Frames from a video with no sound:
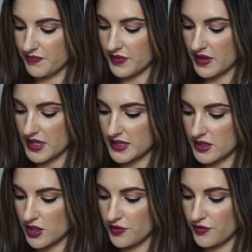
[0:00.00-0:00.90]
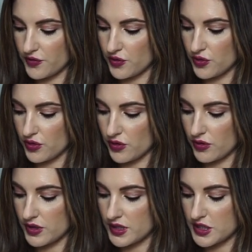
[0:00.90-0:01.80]
Let's go
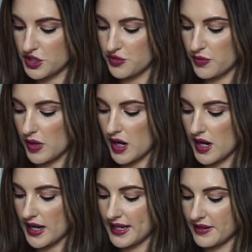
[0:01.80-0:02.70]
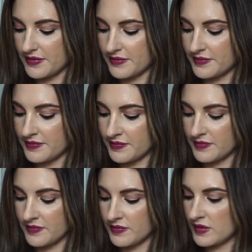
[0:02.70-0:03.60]
for Dubai.
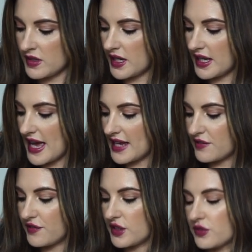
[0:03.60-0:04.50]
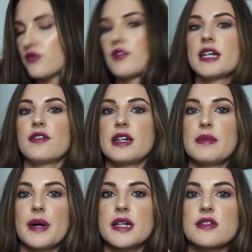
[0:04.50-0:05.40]
Again, feels really, really
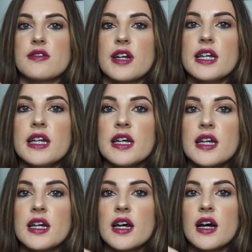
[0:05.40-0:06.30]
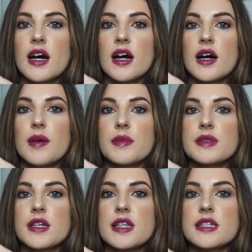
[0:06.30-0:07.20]
buttery.
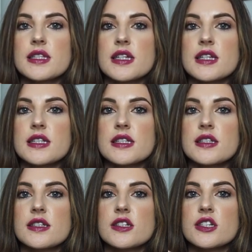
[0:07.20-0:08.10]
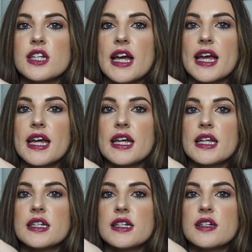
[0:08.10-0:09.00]
So this is
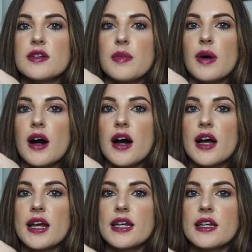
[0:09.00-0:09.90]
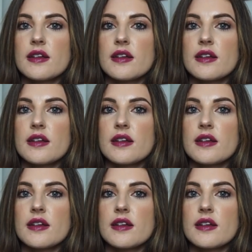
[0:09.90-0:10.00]
shade Dubai,